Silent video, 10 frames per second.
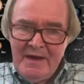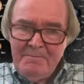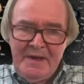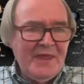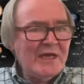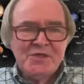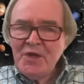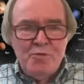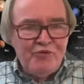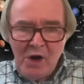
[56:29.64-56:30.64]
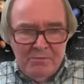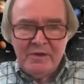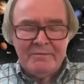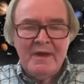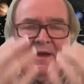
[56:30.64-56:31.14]
But that's no
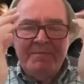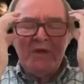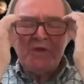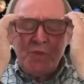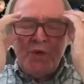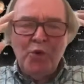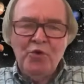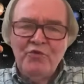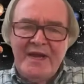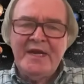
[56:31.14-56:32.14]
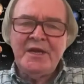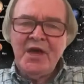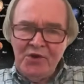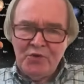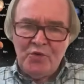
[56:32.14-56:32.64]
problem, because we already
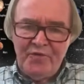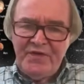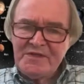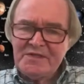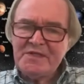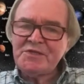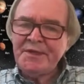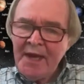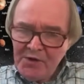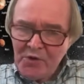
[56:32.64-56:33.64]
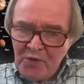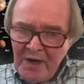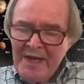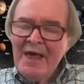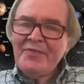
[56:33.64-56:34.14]
know, physicists know,
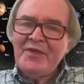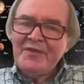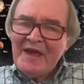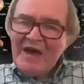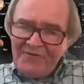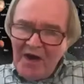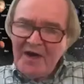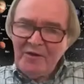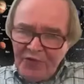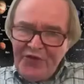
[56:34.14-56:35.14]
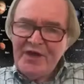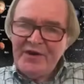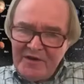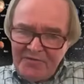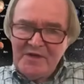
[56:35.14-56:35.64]
that their final
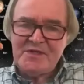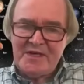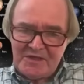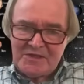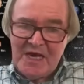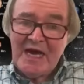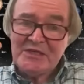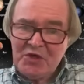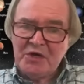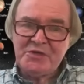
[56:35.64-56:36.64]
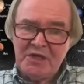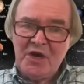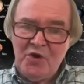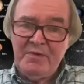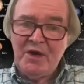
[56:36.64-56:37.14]
theory of physics has got to
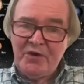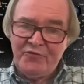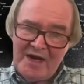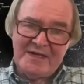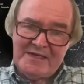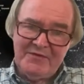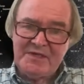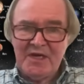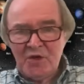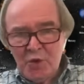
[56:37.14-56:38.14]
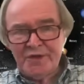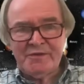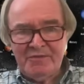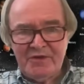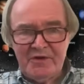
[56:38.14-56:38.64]
go beyond relativity and
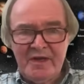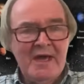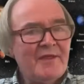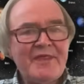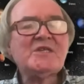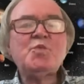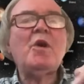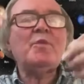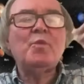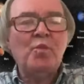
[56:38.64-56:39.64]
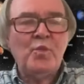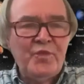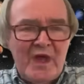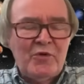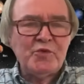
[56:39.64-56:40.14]
quantum theory. That's what
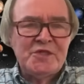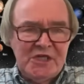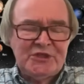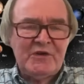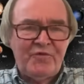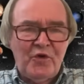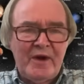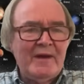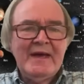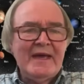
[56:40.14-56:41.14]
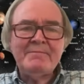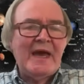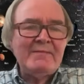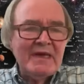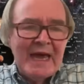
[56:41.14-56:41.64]
they're all searching for. It
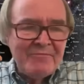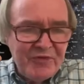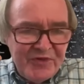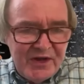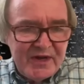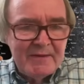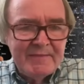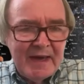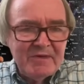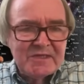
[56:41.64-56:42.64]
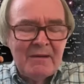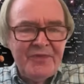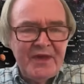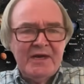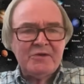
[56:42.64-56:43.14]
may be M theory, it may be
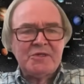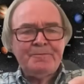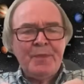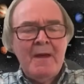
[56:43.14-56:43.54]
something else.